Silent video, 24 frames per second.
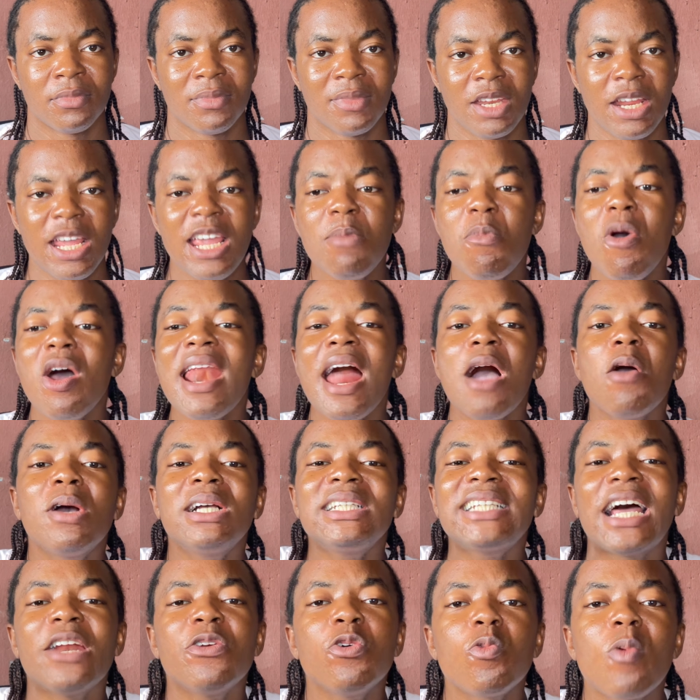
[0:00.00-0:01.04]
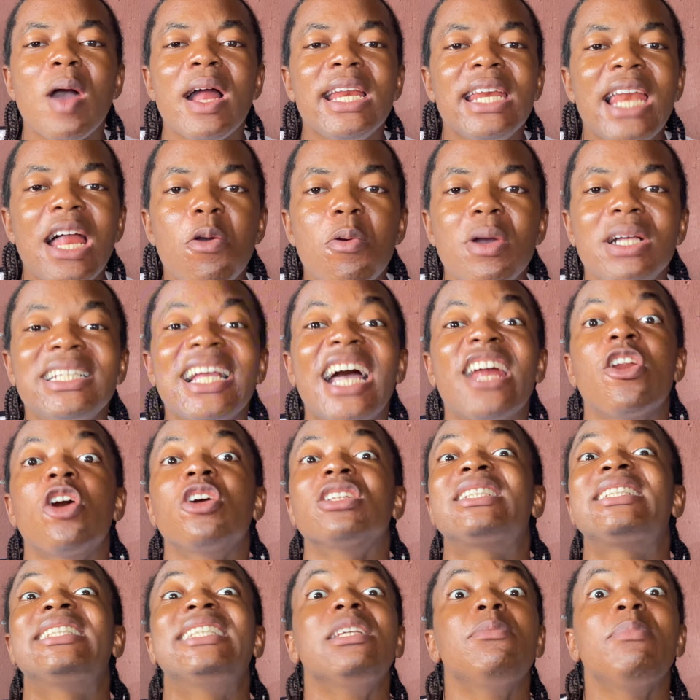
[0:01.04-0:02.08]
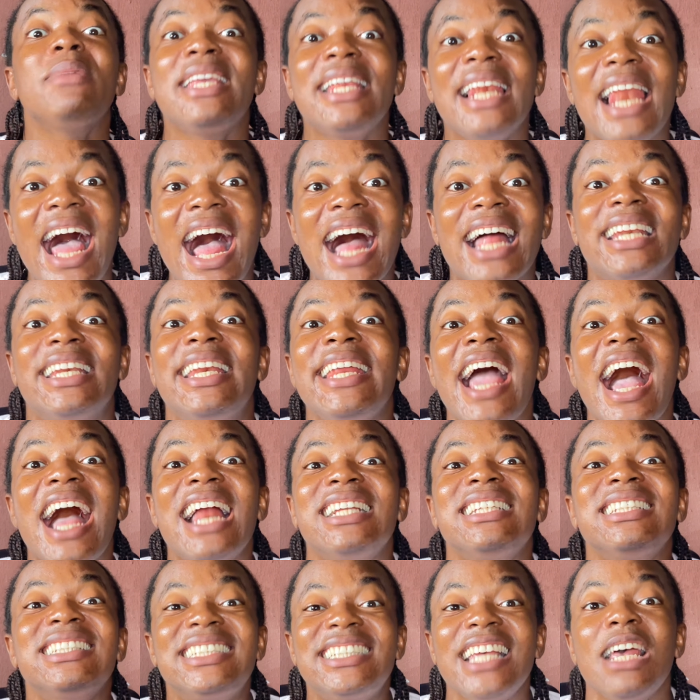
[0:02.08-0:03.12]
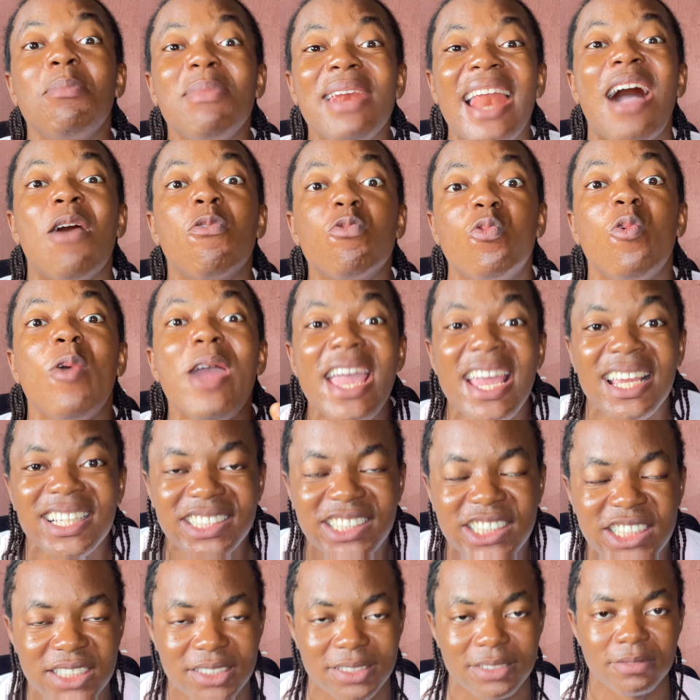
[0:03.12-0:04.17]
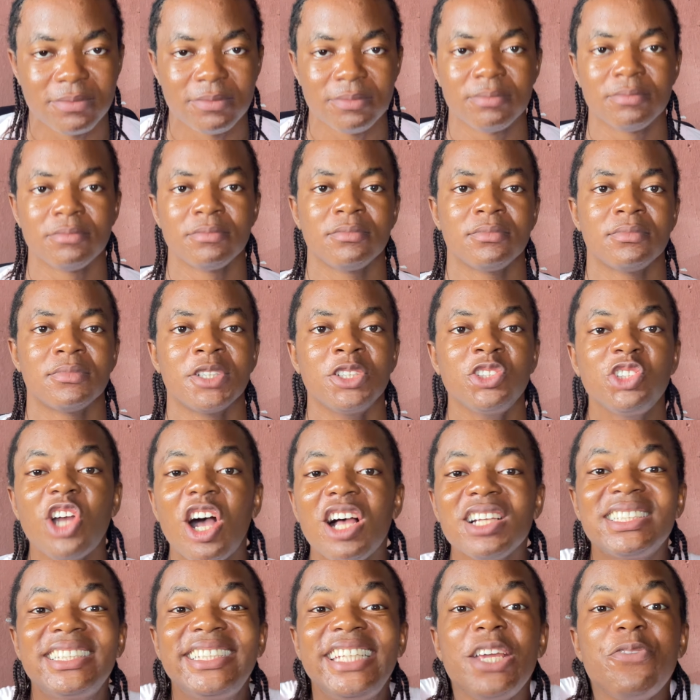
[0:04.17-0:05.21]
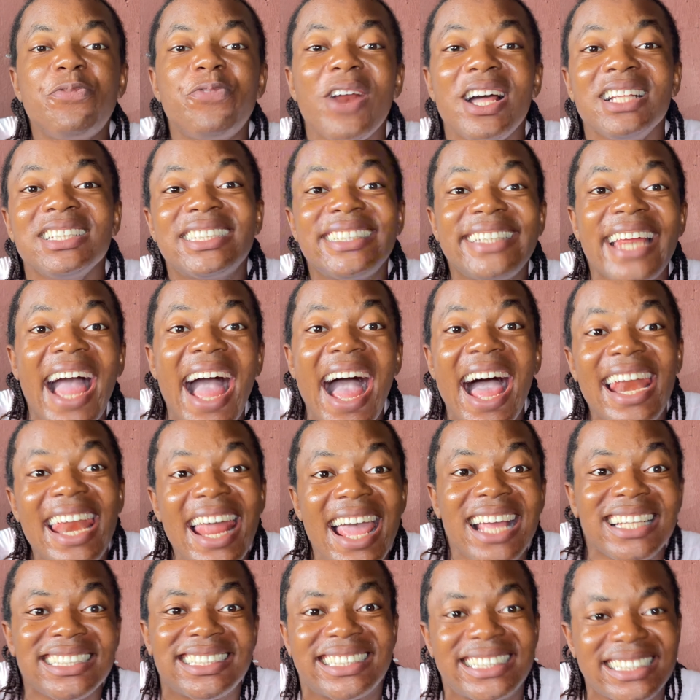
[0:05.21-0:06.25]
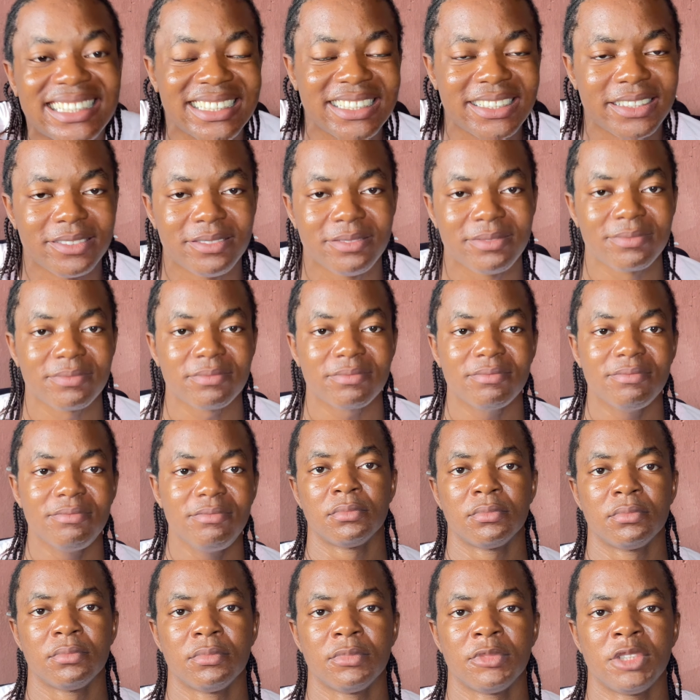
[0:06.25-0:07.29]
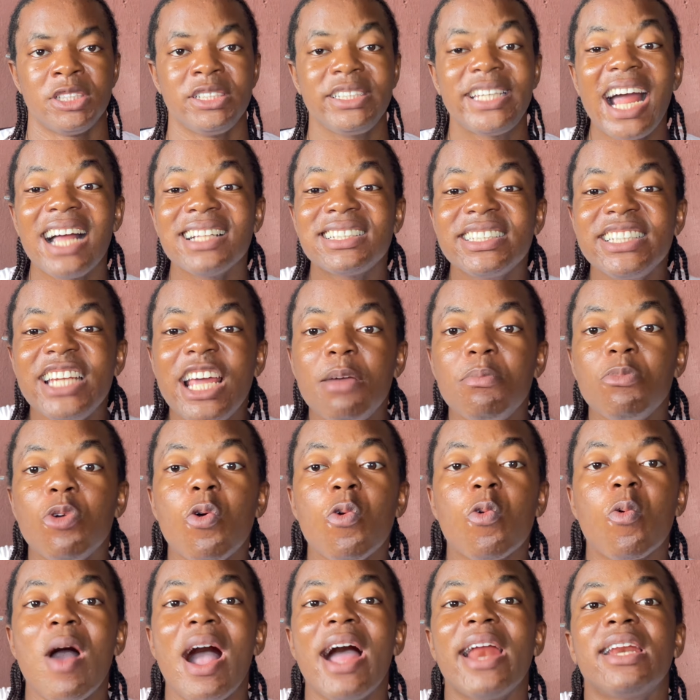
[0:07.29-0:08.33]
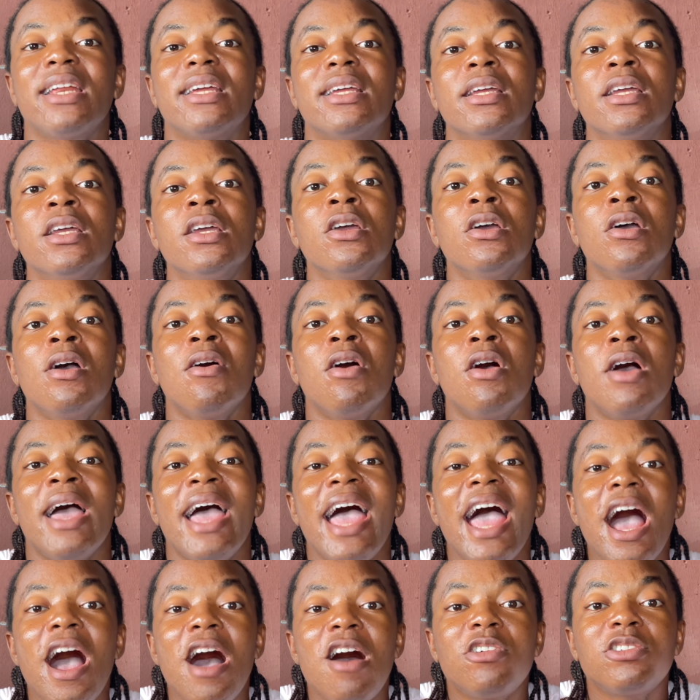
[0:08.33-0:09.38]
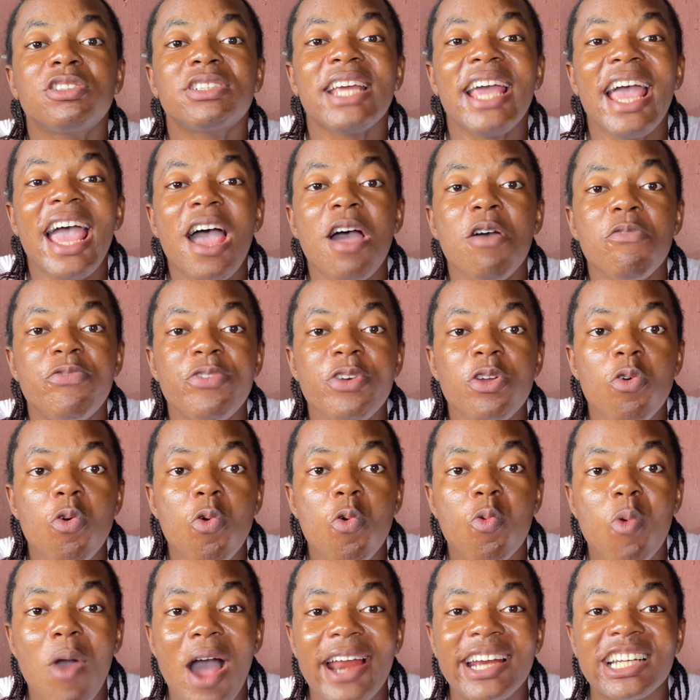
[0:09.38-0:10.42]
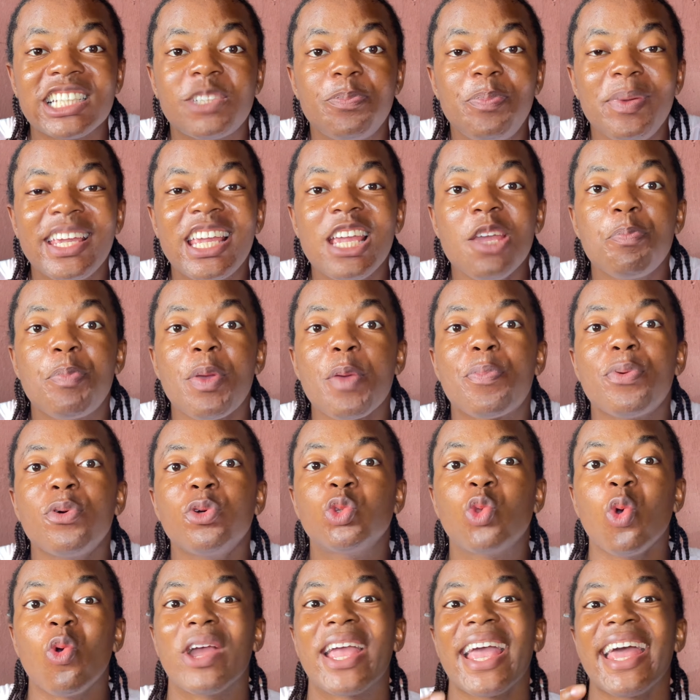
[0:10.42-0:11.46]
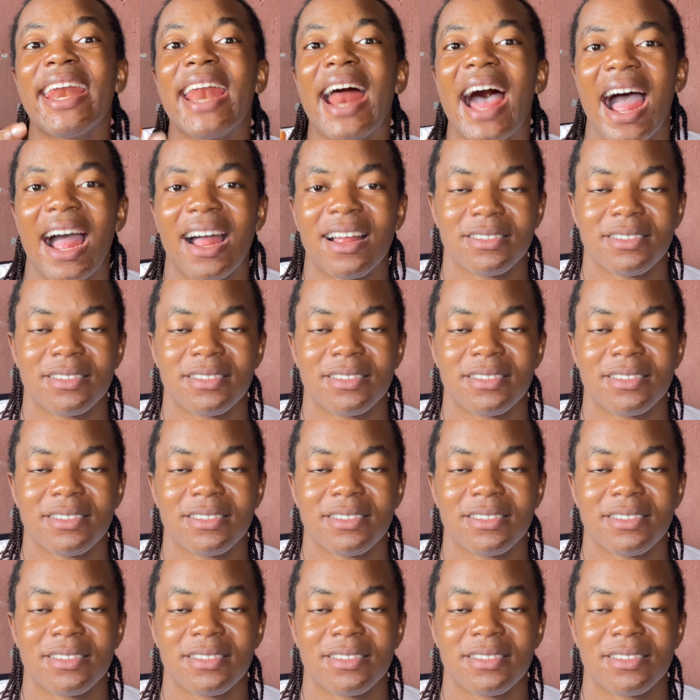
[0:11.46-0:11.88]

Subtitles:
Igbo language and Ukwuani language are not similar. They are the same language, just different dialects. That name Ukwuani held every Ukwuani speaking people together.